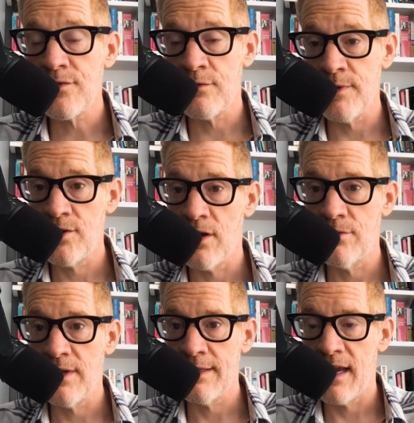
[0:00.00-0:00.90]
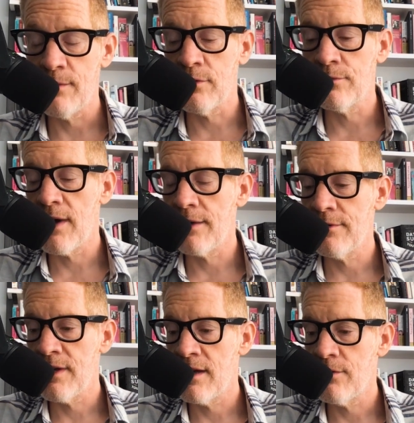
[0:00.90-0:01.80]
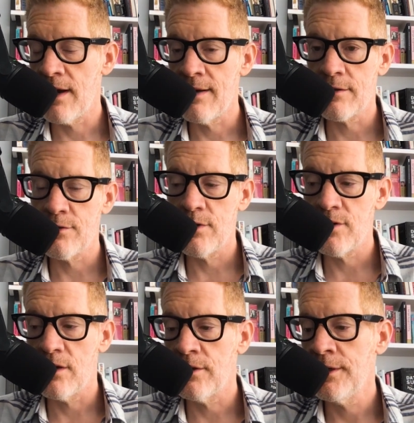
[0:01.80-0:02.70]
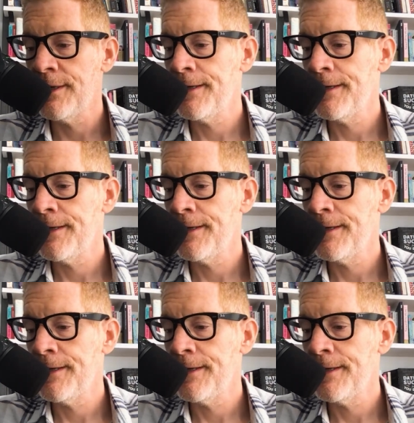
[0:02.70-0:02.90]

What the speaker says: from each other at a table rather than right next to each other.